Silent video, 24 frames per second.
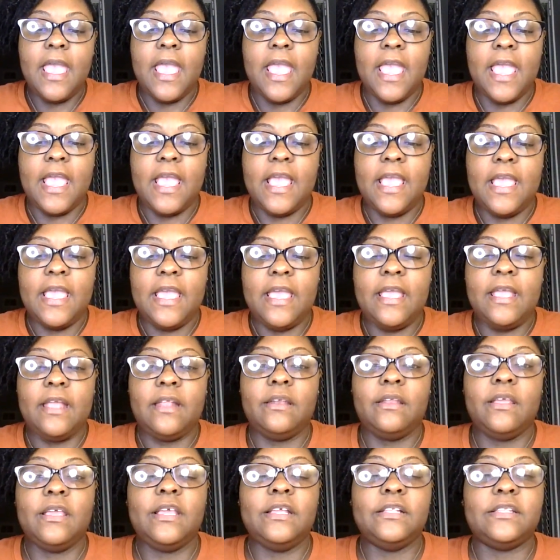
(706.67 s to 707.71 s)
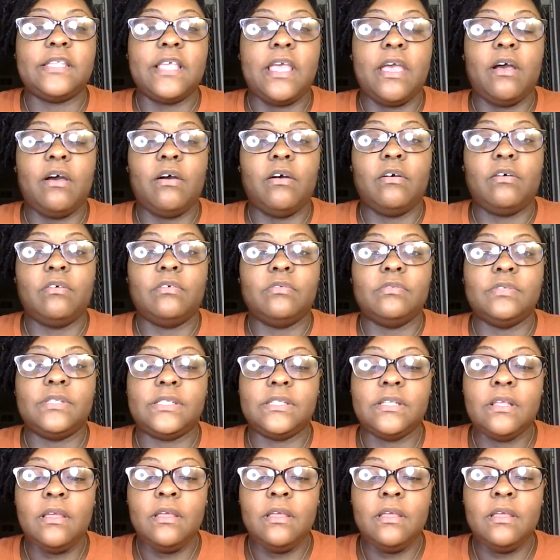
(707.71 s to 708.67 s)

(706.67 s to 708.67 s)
And he tells